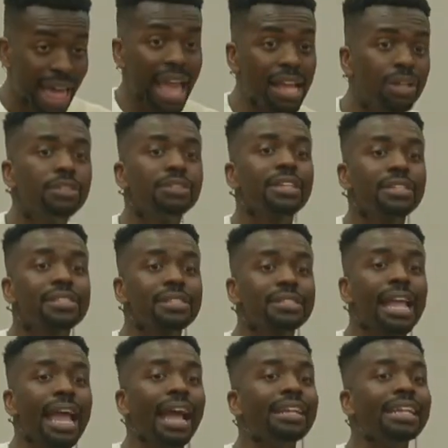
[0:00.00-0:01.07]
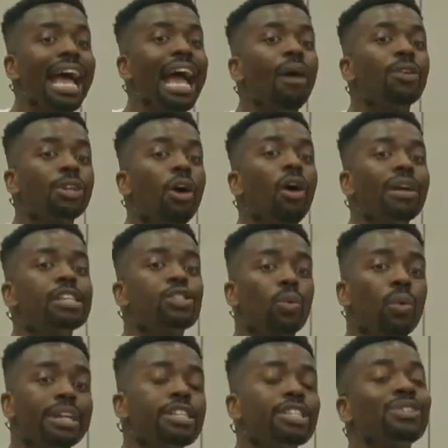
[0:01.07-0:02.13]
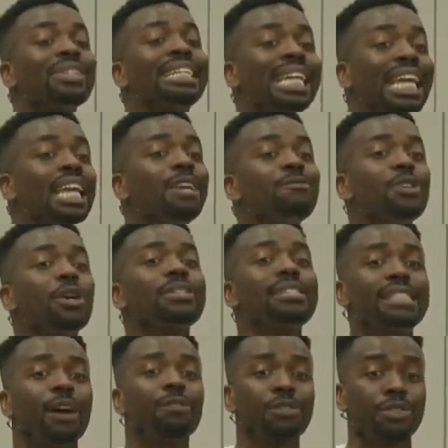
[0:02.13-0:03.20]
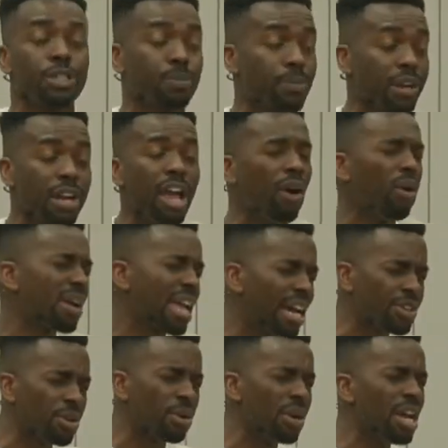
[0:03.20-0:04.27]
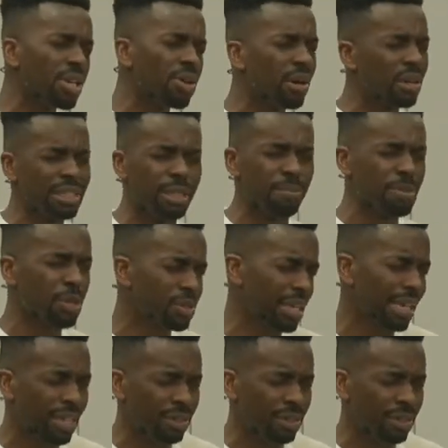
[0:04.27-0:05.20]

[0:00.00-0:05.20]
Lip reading: And understand how God is wanting to give yourself in the spirit. Oh yeah, you're in the music